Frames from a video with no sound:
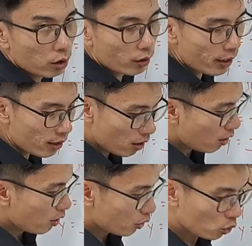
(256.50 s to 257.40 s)
Okay?
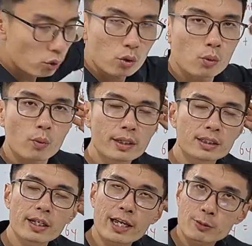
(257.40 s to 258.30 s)
So what
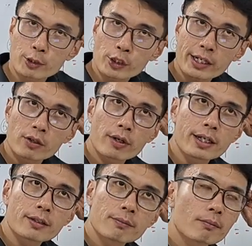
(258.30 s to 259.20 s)
is the expression I can write?